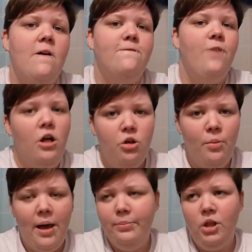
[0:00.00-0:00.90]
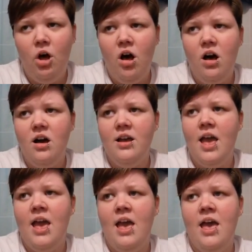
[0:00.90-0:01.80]
follow my blog
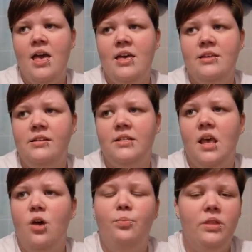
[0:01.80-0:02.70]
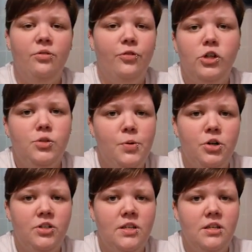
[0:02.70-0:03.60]
and be the first
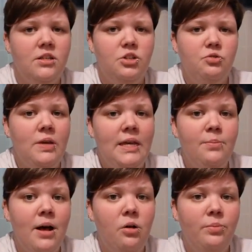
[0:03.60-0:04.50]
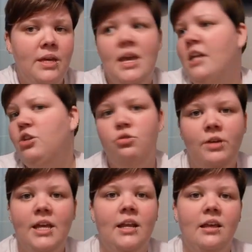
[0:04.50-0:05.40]
person to email me and you
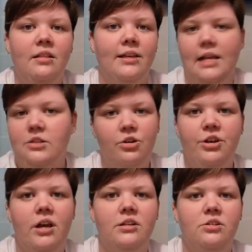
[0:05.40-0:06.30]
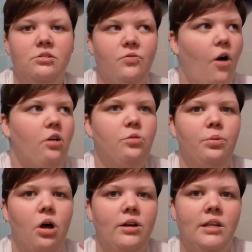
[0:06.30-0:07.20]
get it. Like that's all you got to do is follow the
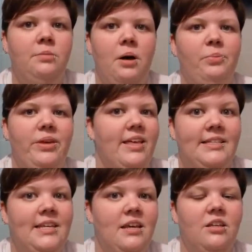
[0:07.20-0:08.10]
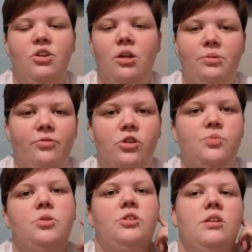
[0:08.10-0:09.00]
blog and email me. That's it. You got to be the first
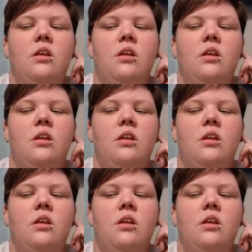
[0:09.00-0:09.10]
person.